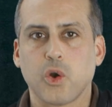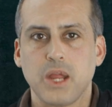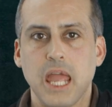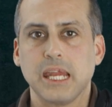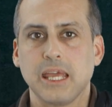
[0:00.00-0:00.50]

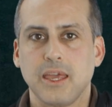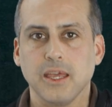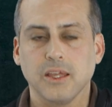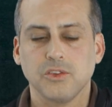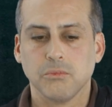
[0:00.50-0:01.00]
creating
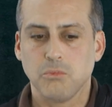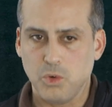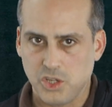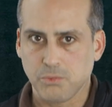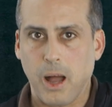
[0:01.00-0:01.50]
keys,
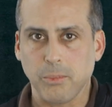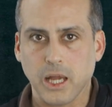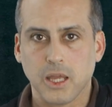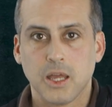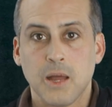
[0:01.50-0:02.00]
which is
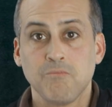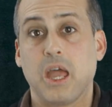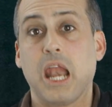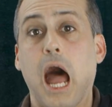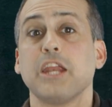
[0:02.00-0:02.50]
public,
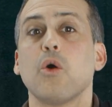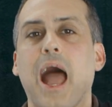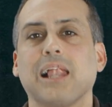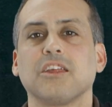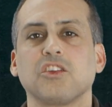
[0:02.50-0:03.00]
and I know
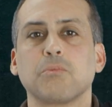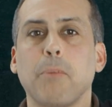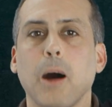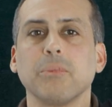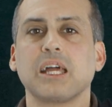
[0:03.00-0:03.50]
Alice's
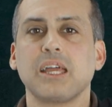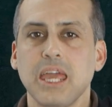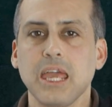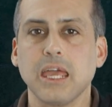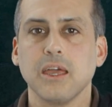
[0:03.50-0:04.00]
public
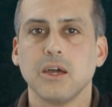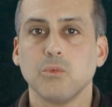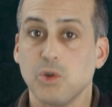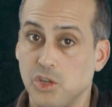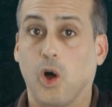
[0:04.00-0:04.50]
key,
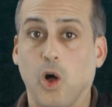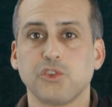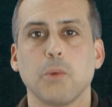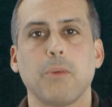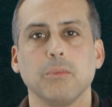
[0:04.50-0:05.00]
which is
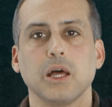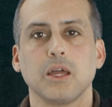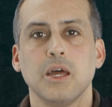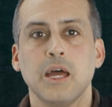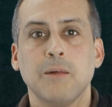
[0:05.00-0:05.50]
also public,
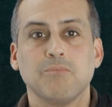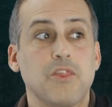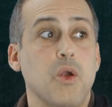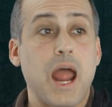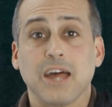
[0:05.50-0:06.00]
then
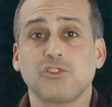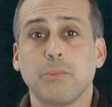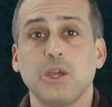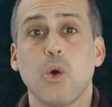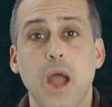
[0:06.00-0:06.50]
there has to
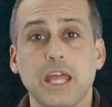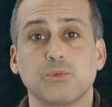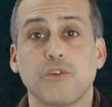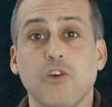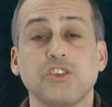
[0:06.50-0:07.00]
be a way to
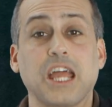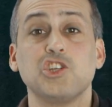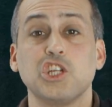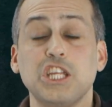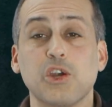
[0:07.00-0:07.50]
reverse
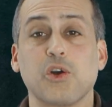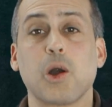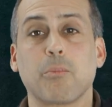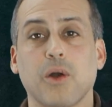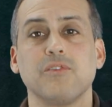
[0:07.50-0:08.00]
engineer
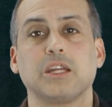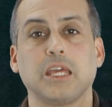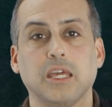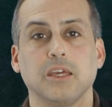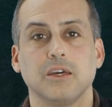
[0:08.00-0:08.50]
her private
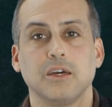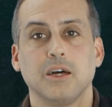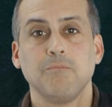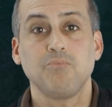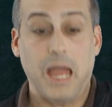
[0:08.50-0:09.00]
key.
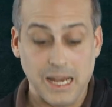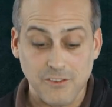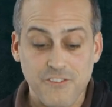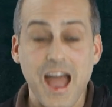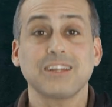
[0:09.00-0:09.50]
And in
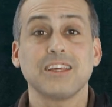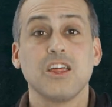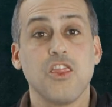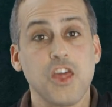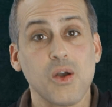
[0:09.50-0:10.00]
fact,
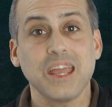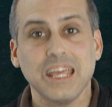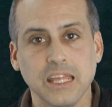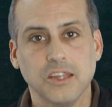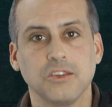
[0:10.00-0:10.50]
there
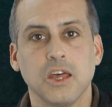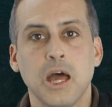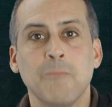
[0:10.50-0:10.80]
is,